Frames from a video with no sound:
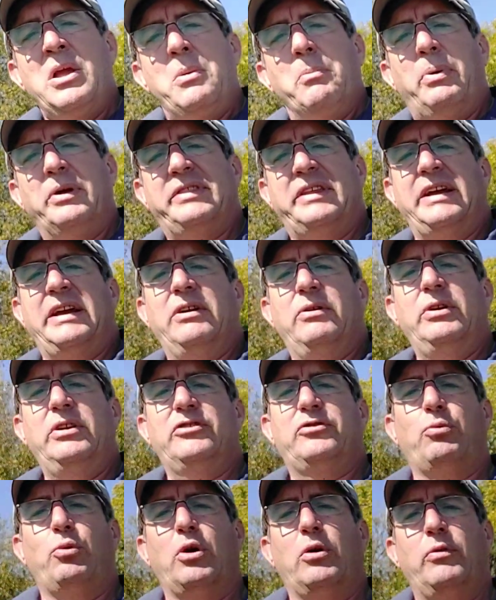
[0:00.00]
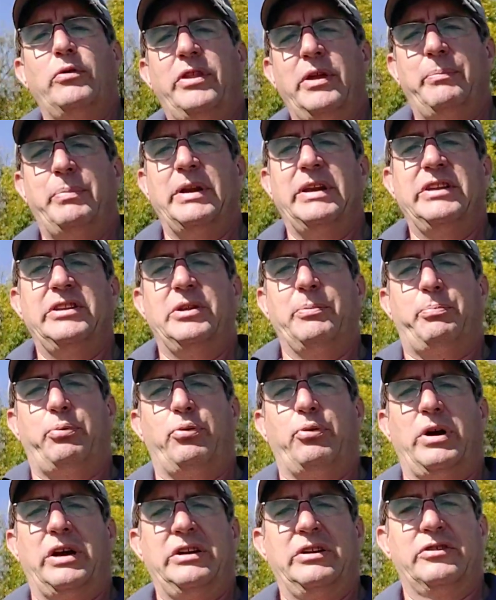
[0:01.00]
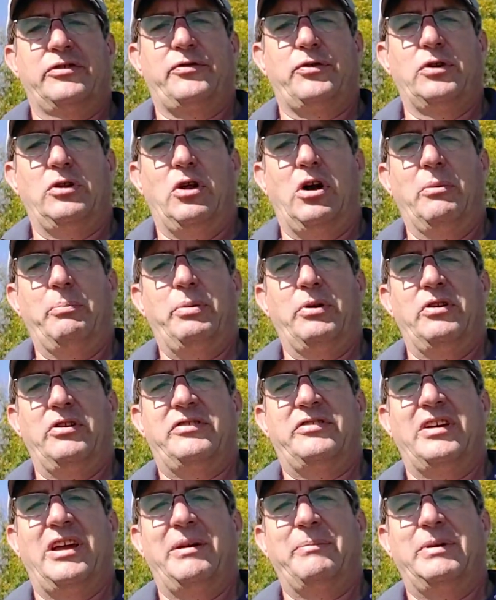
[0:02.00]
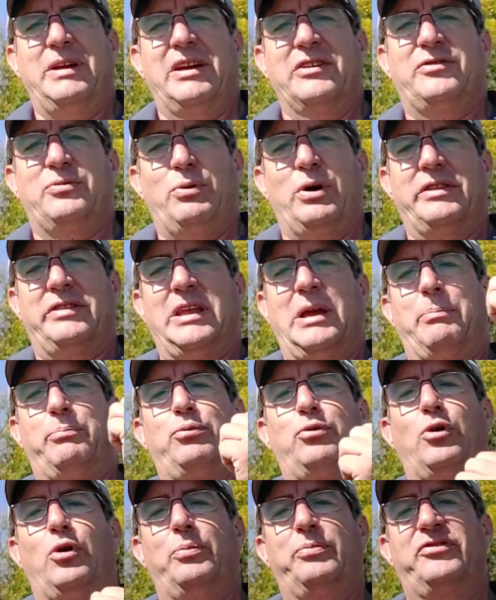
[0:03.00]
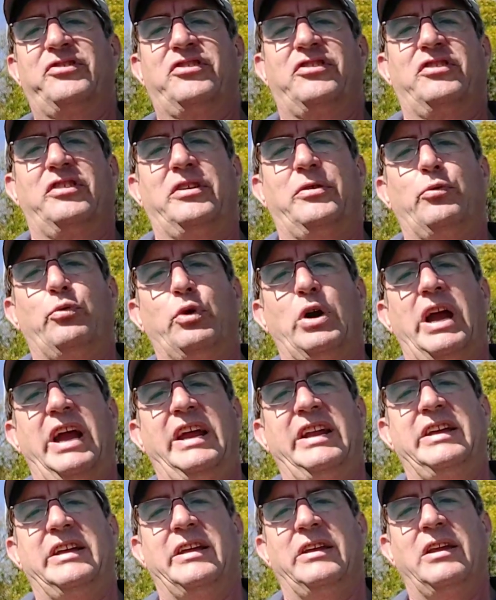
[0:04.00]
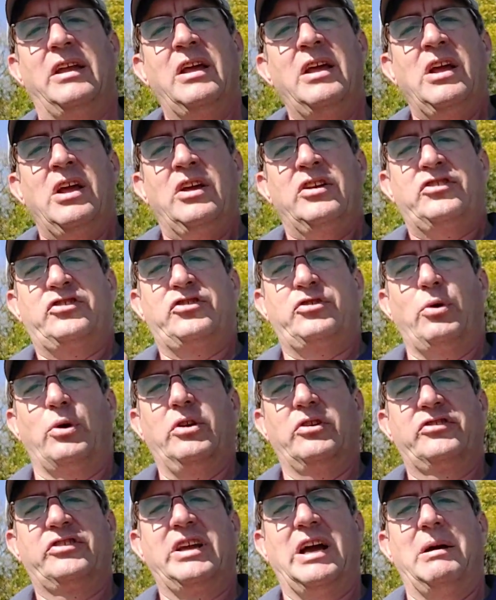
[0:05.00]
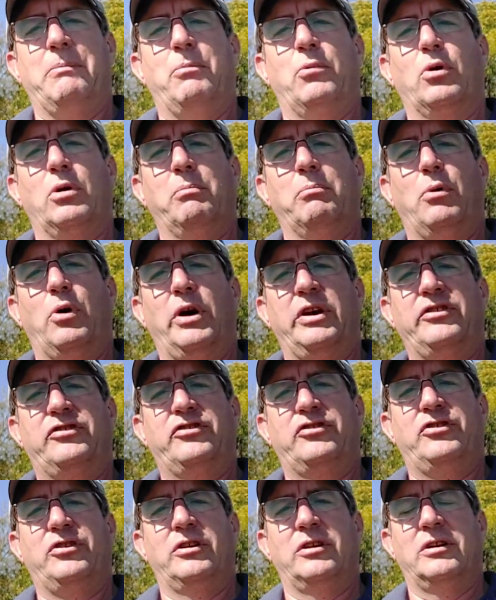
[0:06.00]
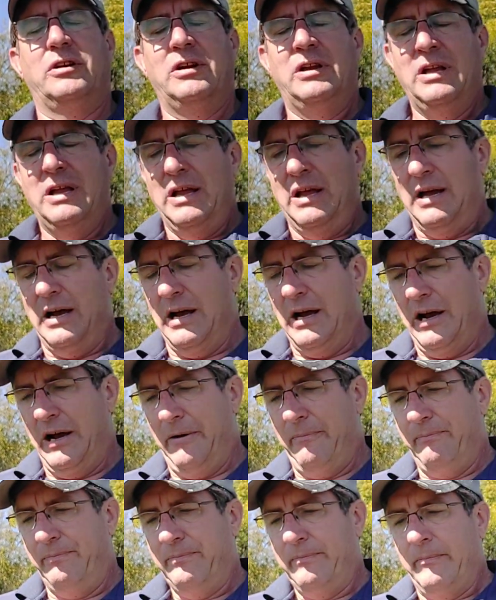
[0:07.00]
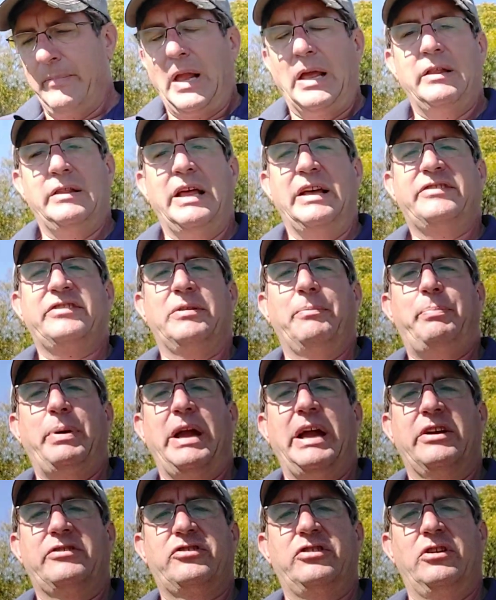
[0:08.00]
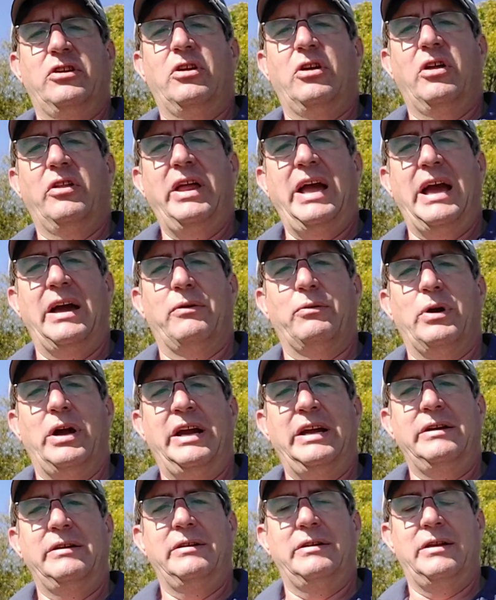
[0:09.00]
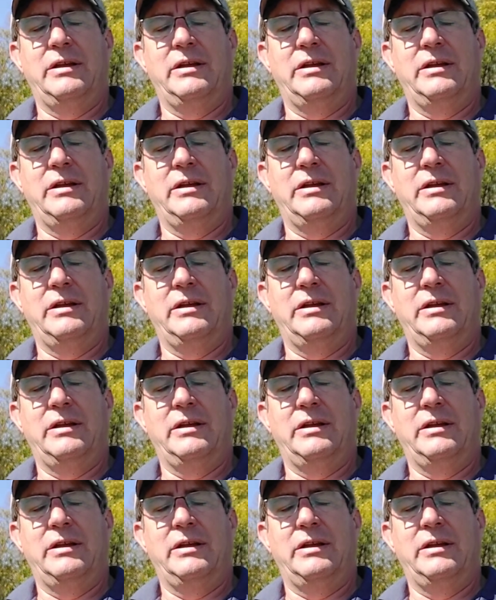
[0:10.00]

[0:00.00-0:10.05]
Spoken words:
But the areas where they've been in the perennials for a long period of time, guess what? That probe slid right in. Soil's got more moisture, less compaction and all that, right?